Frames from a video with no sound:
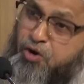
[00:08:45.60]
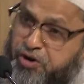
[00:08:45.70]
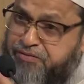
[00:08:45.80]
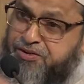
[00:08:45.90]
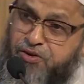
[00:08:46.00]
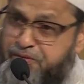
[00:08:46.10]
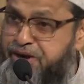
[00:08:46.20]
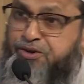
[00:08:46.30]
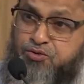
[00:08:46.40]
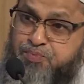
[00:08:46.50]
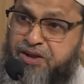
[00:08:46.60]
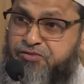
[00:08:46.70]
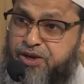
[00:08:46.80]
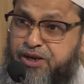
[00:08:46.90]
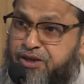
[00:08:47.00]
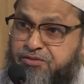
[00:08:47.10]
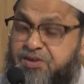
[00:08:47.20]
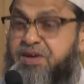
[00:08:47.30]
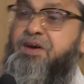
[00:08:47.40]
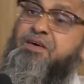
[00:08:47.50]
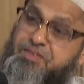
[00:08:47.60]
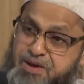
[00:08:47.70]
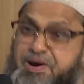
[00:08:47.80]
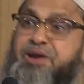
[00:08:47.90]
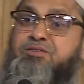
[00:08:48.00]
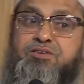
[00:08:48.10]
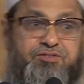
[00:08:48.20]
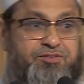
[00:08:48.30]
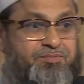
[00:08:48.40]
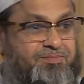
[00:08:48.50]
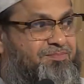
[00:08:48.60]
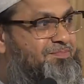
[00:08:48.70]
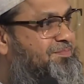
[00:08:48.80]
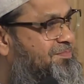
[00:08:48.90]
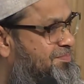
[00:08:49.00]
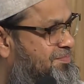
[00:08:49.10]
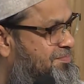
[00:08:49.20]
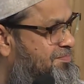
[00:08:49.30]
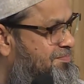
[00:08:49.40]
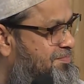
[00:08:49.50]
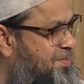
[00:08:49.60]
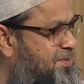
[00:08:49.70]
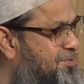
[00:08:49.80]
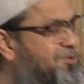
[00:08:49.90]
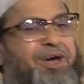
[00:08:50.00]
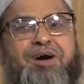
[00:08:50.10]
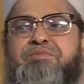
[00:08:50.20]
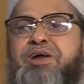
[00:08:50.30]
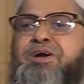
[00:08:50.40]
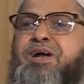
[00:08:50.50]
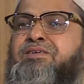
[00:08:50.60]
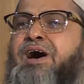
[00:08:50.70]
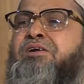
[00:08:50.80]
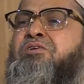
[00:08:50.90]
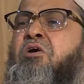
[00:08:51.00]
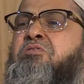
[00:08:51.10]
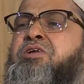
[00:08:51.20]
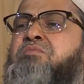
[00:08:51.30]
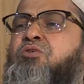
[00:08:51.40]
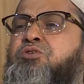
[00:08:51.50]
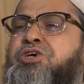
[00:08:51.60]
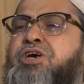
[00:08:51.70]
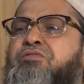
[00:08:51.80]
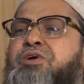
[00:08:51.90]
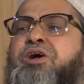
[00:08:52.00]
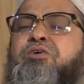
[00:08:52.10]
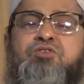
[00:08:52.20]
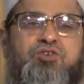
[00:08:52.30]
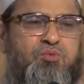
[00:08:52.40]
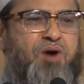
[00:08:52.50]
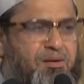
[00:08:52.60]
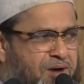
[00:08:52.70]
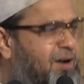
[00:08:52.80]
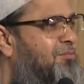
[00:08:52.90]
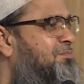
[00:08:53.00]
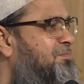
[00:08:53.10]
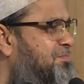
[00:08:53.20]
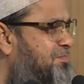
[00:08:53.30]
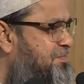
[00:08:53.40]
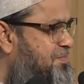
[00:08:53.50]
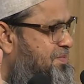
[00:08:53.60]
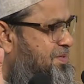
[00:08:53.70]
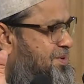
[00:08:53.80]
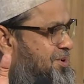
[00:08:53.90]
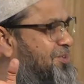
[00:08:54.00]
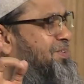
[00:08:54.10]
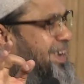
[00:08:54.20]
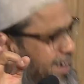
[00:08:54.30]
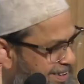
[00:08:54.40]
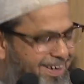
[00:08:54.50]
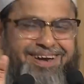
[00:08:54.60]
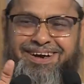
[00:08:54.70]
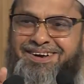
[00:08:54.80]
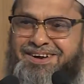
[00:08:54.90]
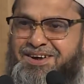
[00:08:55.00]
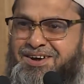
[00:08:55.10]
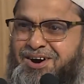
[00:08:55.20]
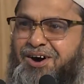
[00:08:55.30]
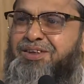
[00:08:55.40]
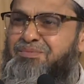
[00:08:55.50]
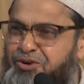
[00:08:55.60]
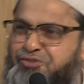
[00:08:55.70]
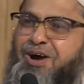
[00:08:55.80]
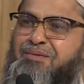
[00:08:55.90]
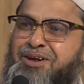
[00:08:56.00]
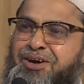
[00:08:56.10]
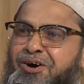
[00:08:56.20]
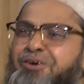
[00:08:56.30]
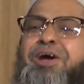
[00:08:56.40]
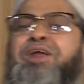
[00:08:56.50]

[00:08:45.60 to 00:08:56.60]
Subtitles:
not giving sovereignty to Palestinians? The Americans. Today, Americans are not in a position, whether it is Obama or Clinton or the Bush family or